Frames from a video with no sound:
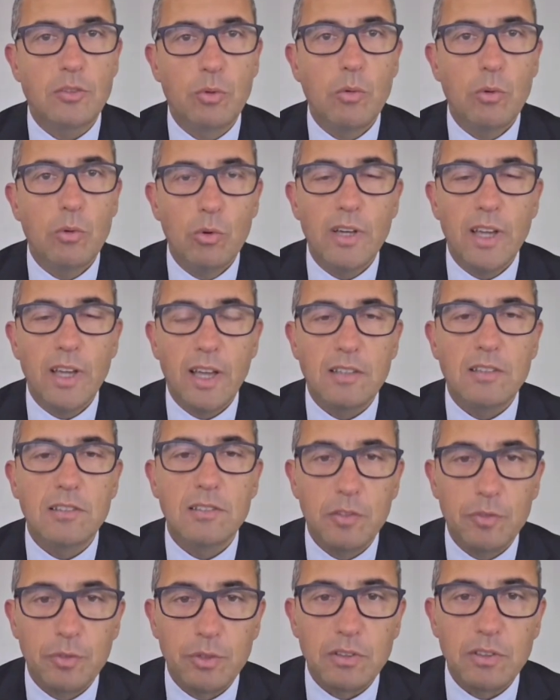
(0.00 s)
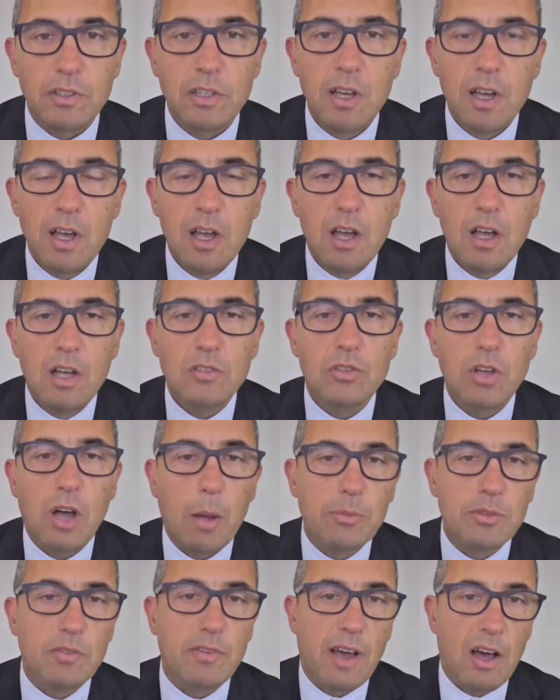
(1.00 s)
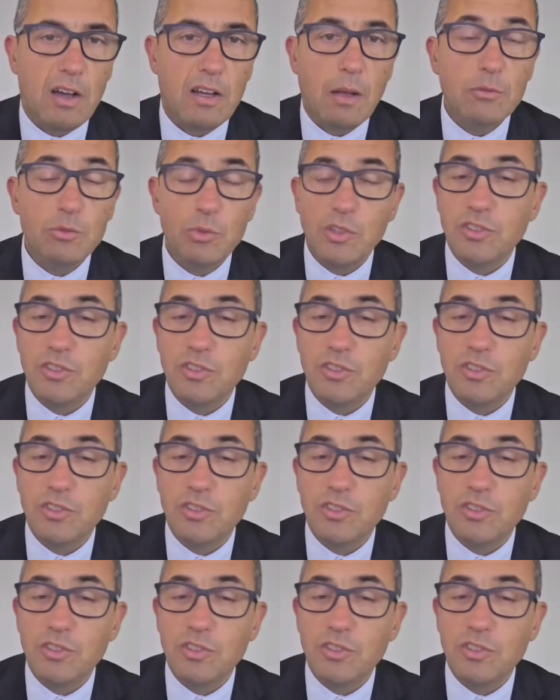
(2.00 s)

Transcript: We will get different types of outcomes.